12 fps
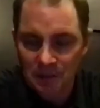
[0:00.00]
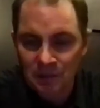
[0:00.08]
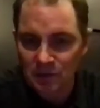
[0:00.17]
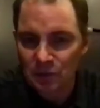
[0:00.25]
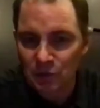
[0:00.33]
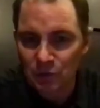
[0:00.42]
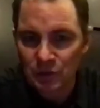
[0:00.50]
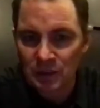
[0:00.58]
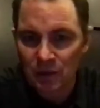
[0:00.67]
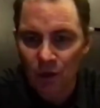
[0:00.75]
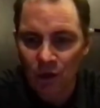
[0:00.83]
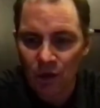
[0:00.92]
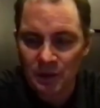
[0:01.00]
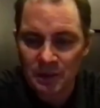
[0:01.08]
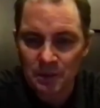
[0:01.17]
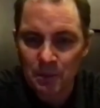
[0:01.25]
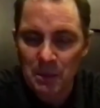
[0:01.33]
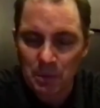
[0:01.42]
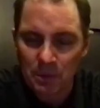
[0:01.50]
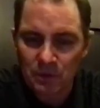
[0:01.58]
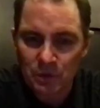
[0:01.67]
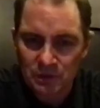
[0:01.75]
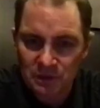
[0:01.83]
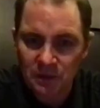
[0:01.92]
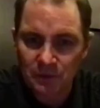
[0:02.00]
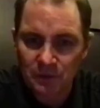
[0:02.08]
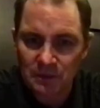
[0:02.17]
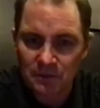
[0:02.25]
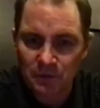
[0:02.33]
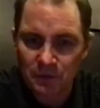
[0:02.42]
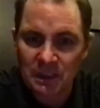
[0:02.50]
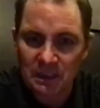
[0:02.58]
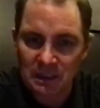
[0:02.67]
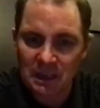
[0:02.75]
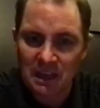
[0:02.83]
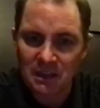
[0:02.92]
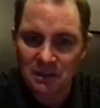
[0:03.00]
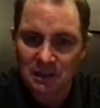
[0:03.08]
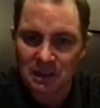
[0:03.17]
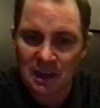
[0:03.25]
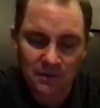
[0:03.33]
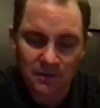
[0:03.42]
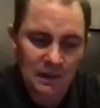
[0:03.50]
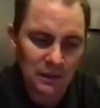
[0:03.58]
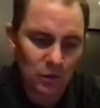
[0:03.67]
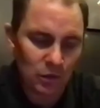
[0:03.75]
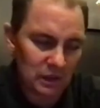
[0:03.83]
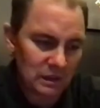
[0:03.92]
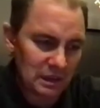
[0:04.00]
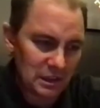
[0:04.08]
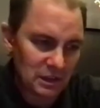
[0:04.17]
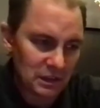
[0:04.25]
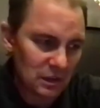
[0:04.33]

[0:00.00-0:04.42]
including all the pay-per-views and stuff we did for King of the Cage and cage fighting organization.